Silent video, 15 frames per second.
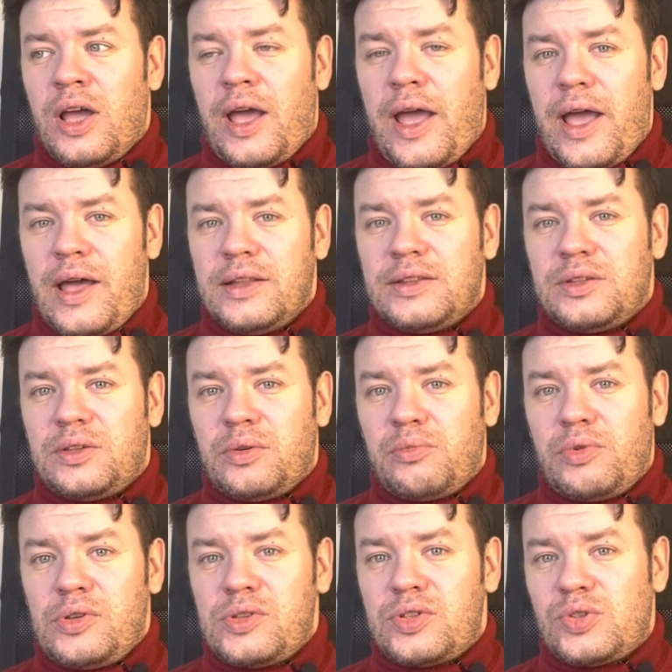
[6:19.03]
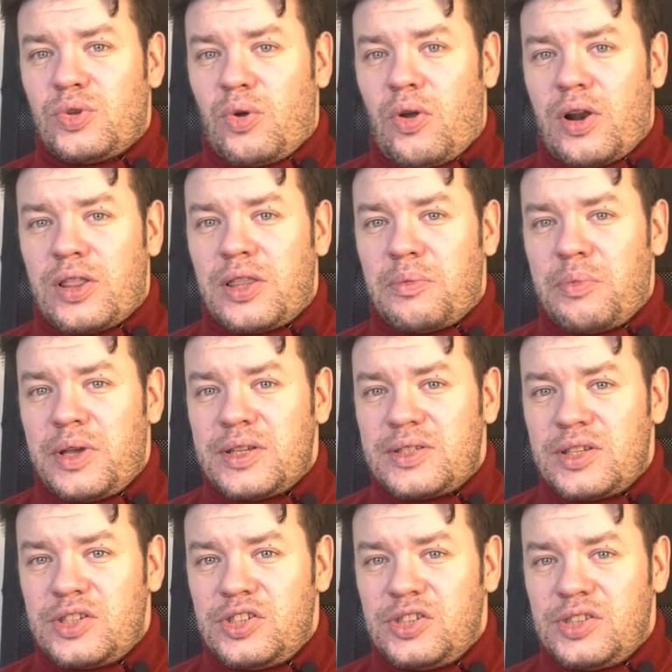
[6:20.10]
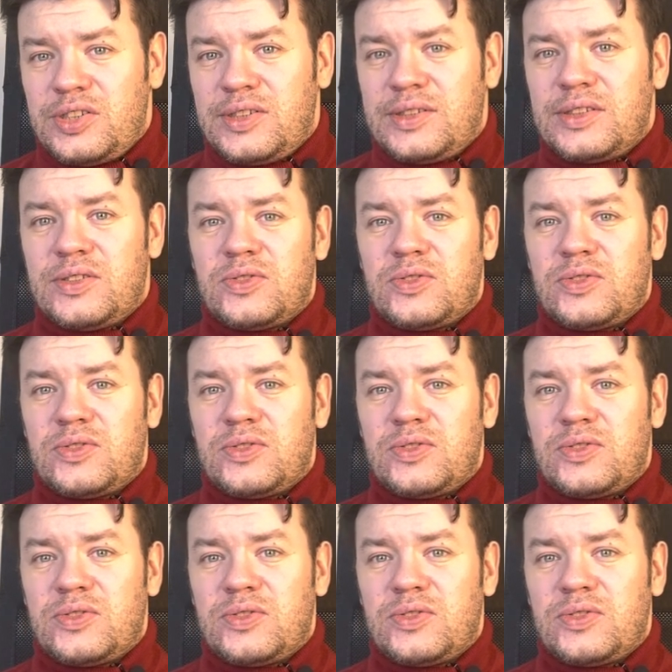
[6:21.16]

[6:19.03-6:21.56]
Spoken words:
and will store the messages.